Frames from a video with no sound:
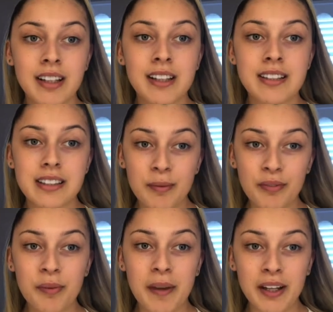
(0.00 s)
some of
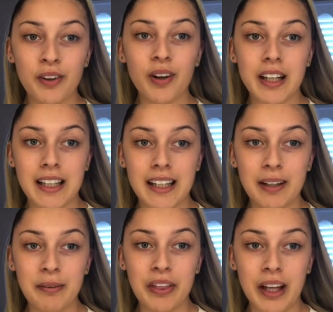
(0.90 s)
you might not agree
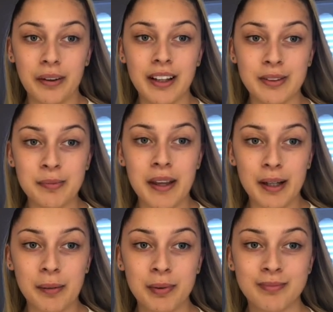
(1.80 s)
with how I do makeup.